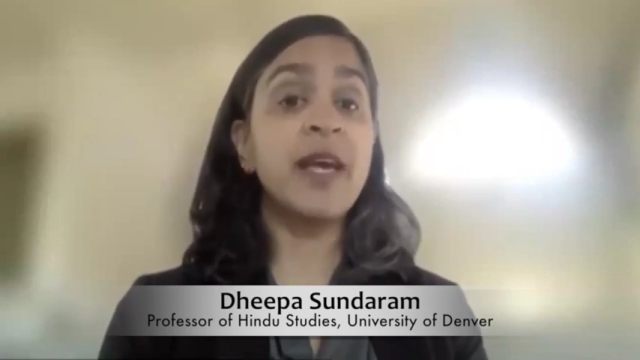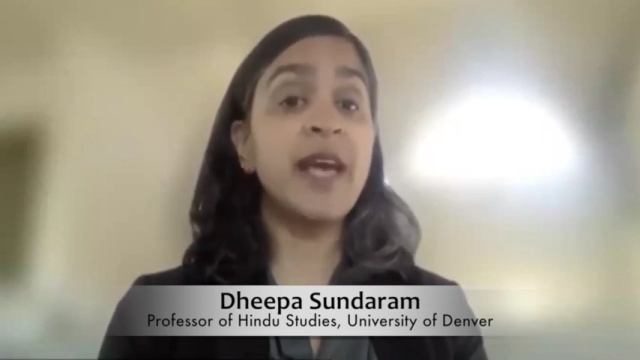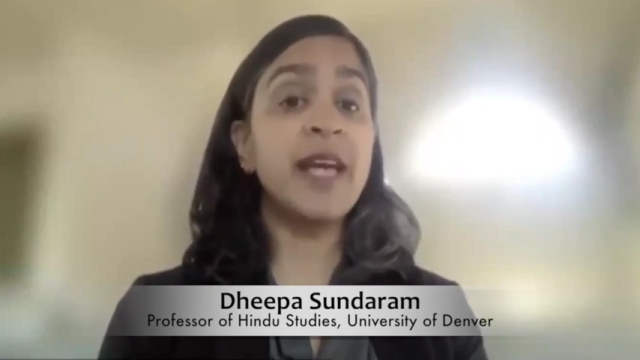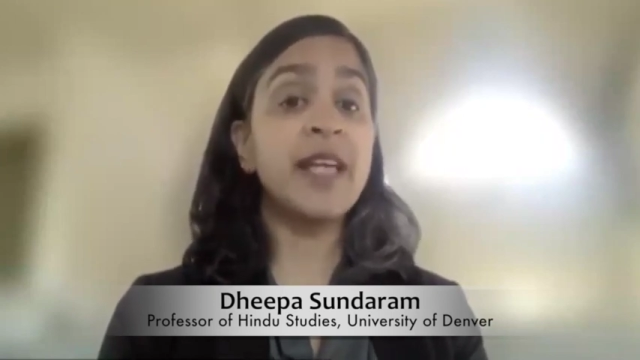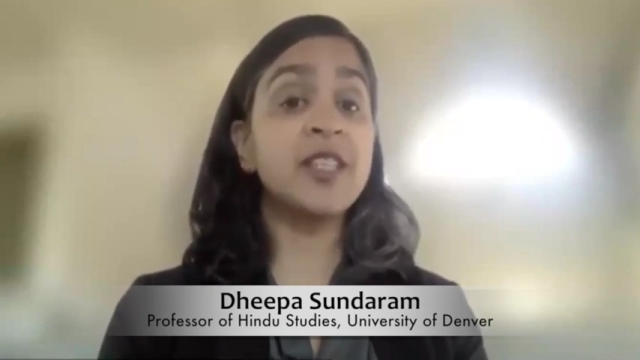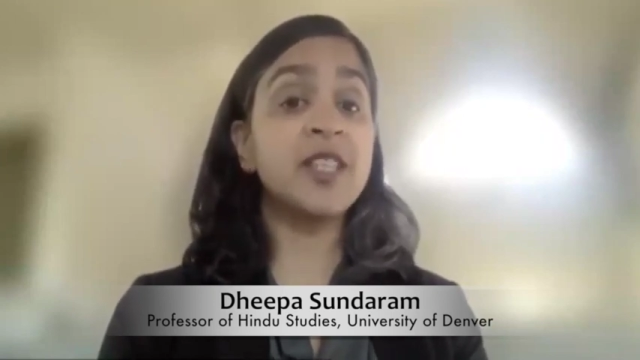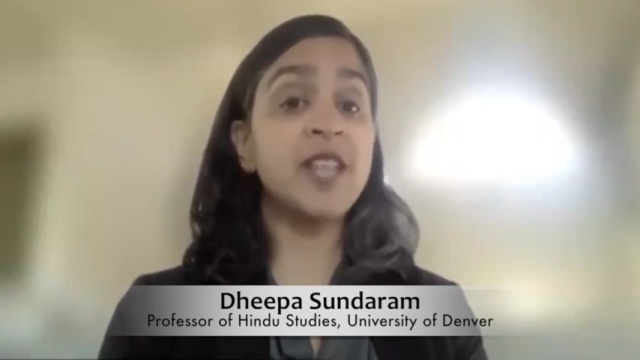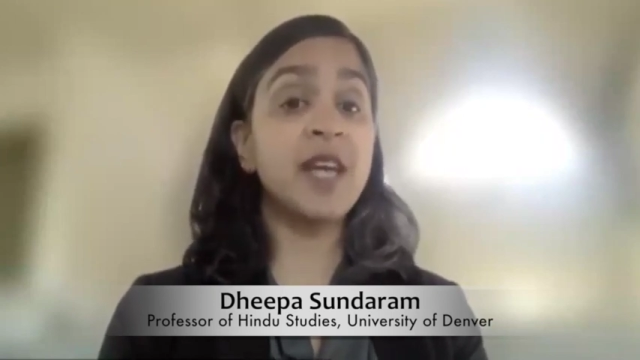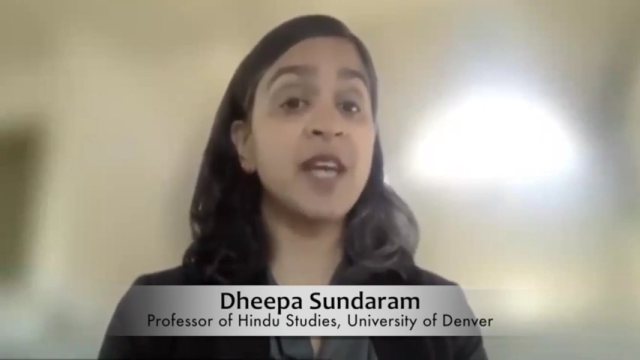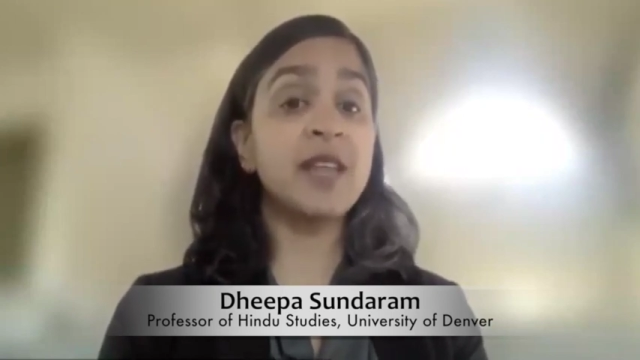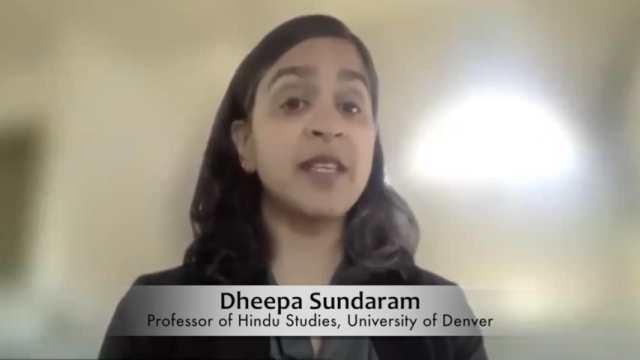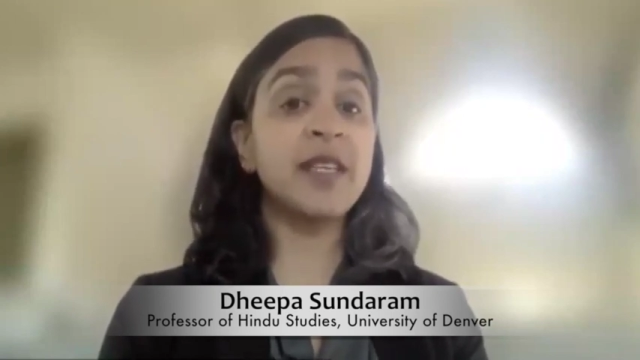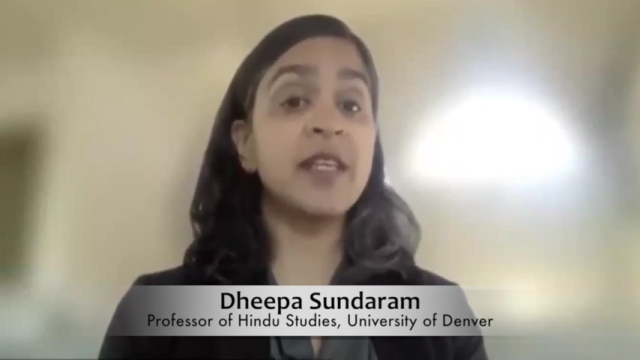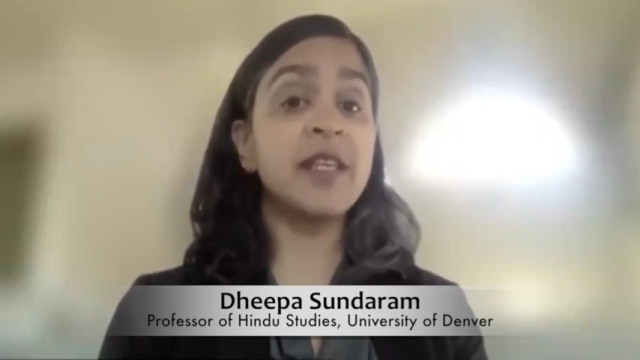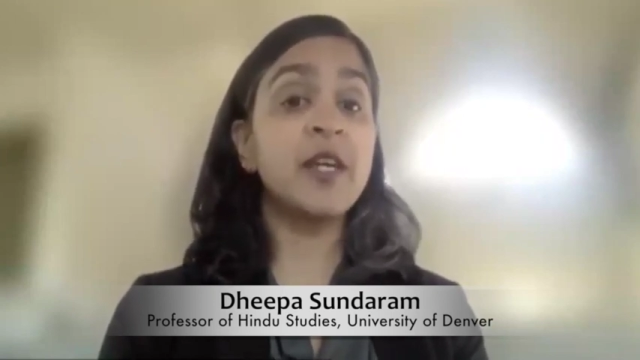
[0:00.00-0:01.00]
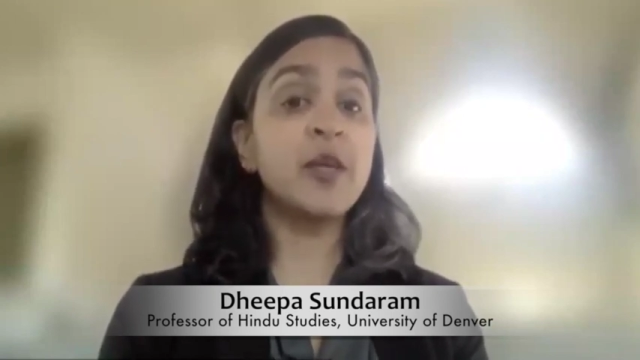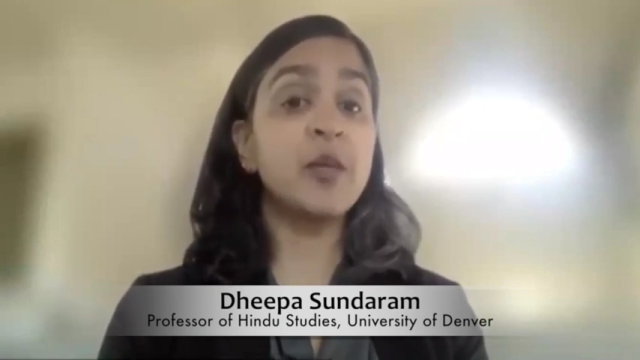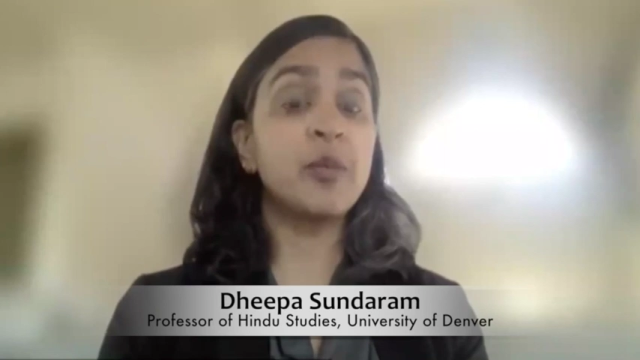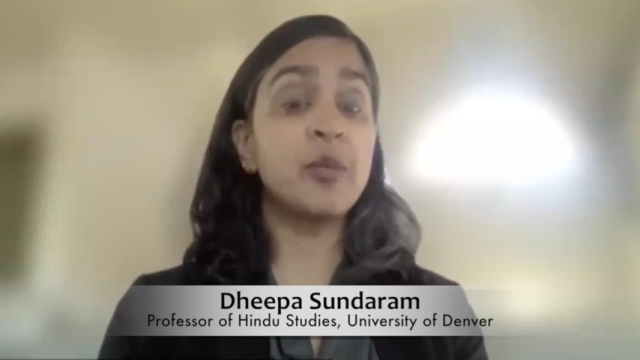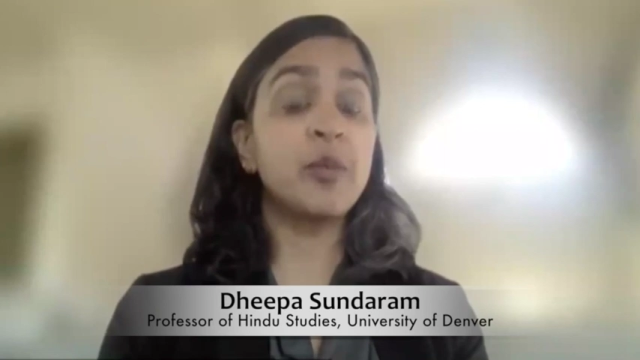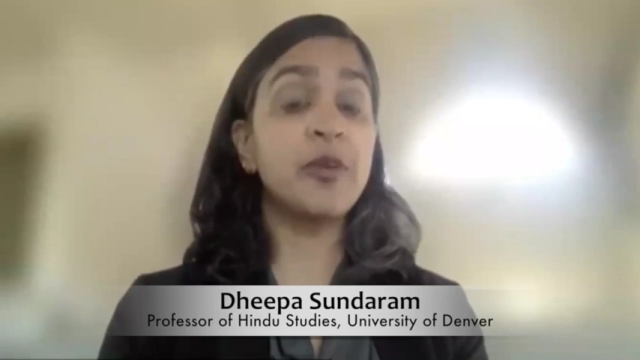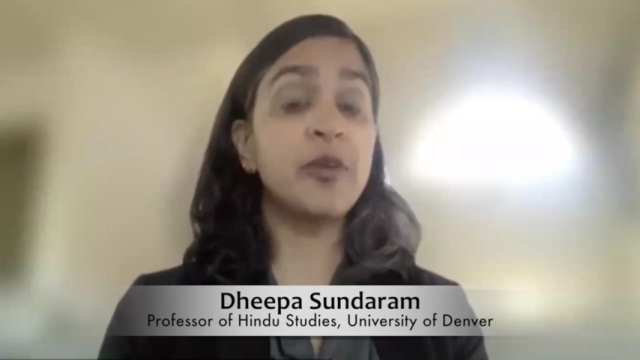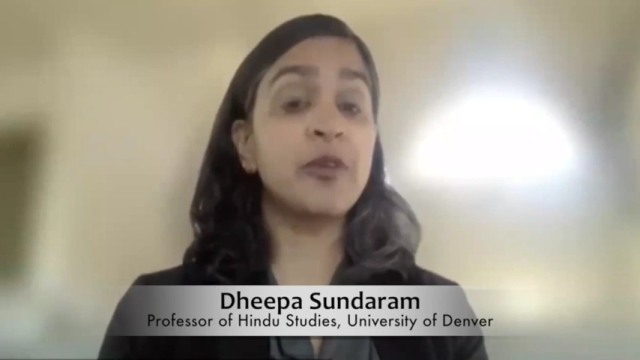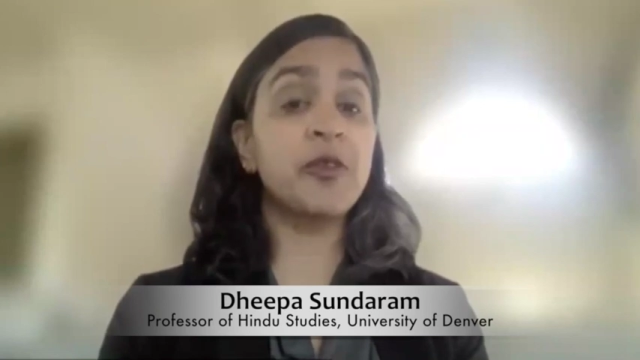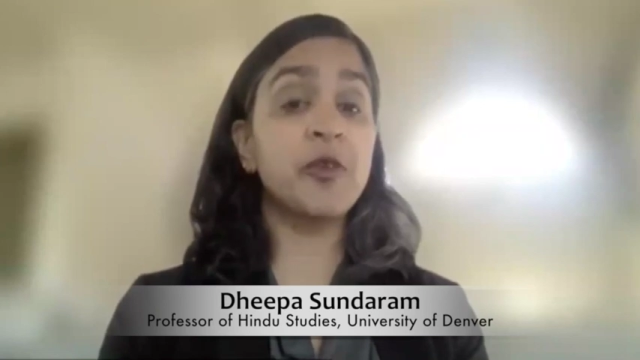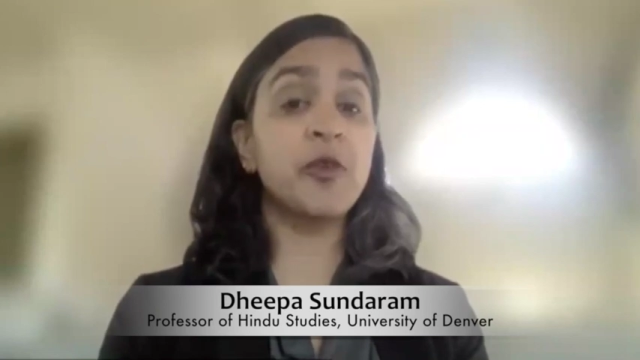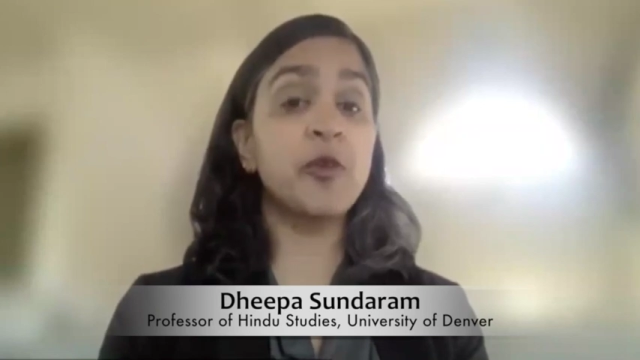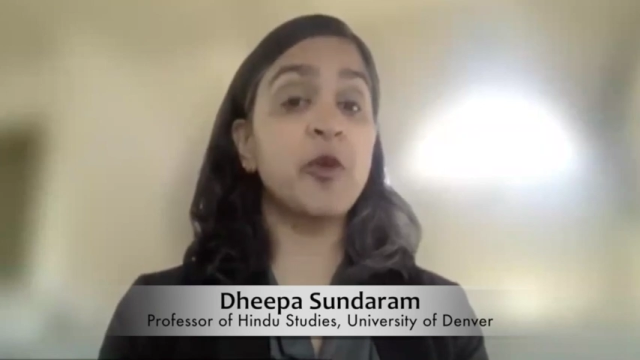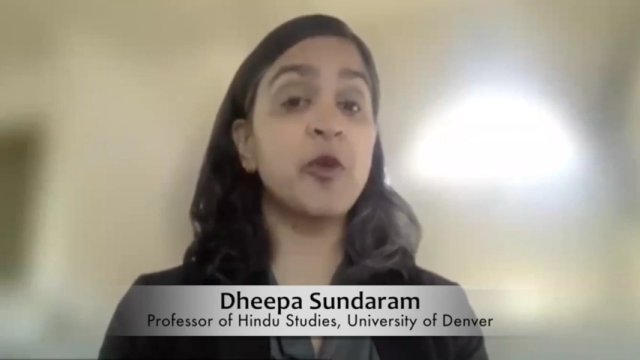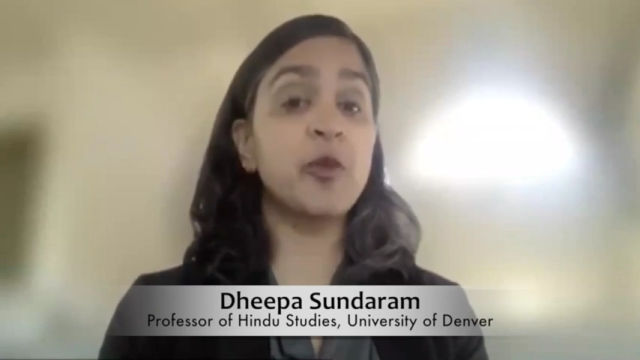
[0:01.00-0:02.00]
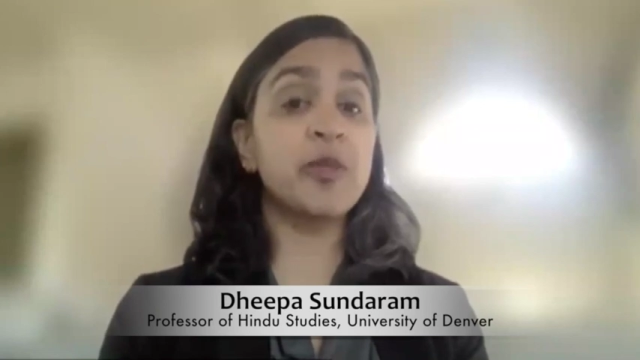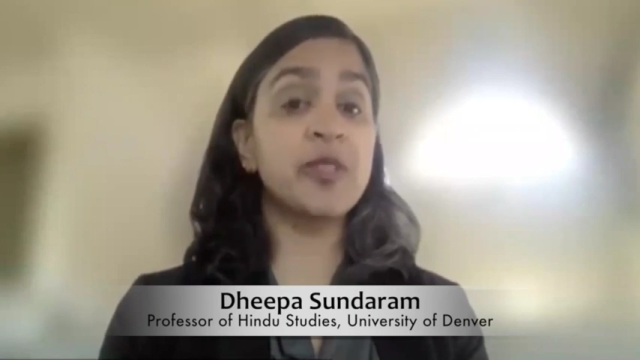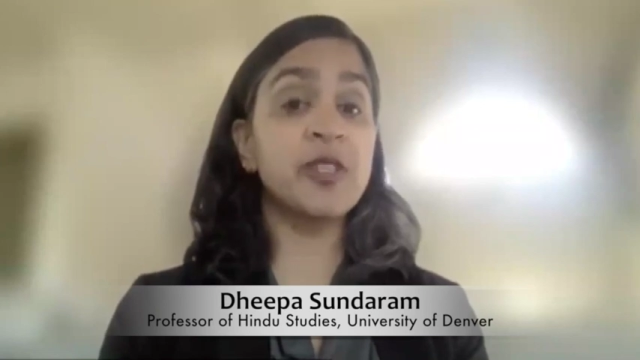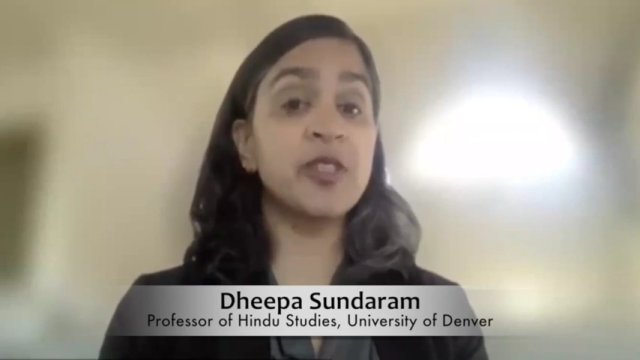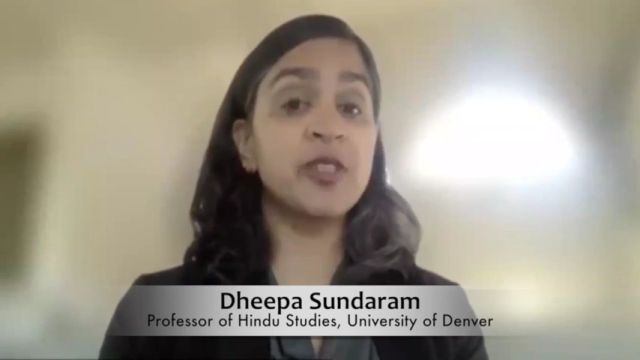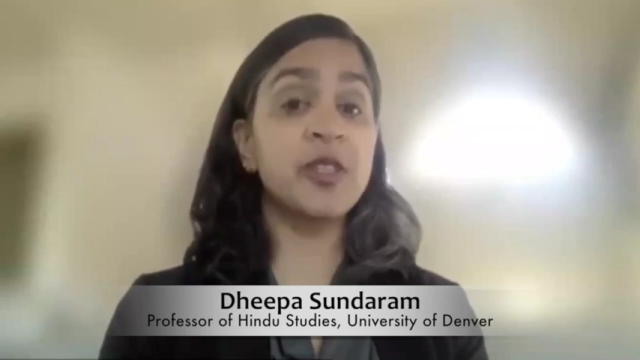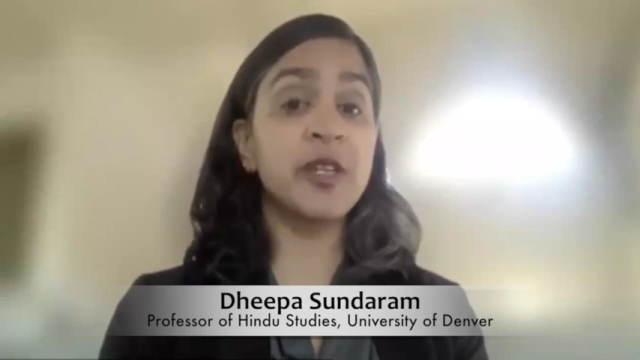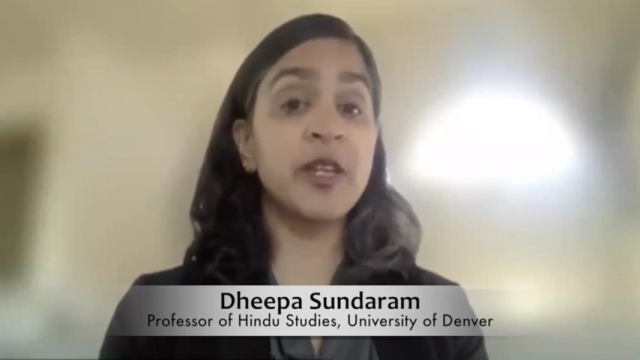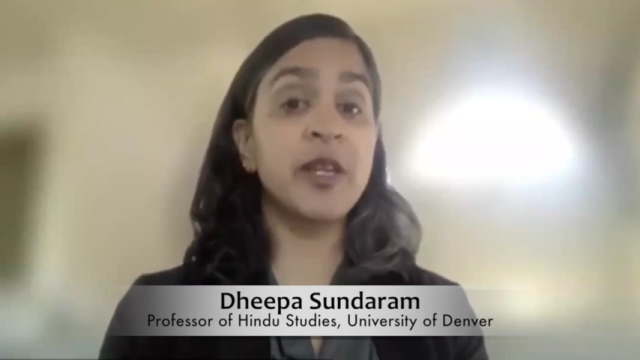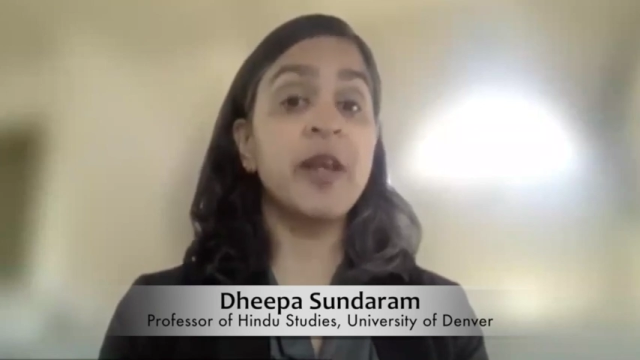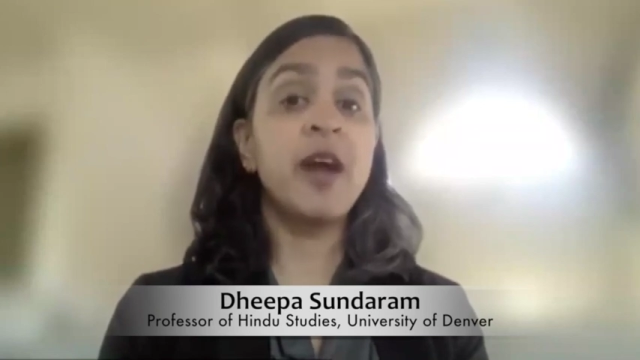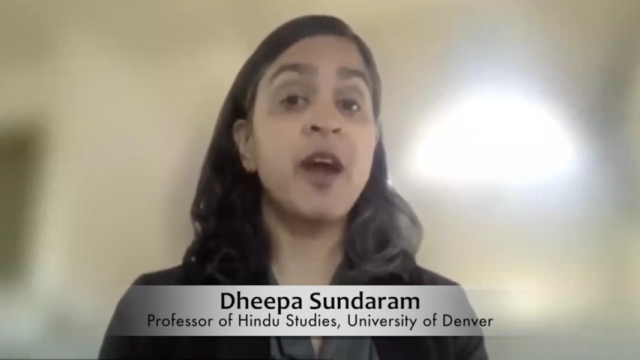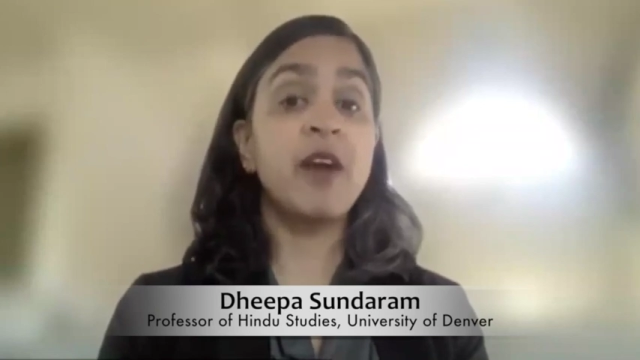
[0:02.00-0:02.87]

and jati, birth group or position,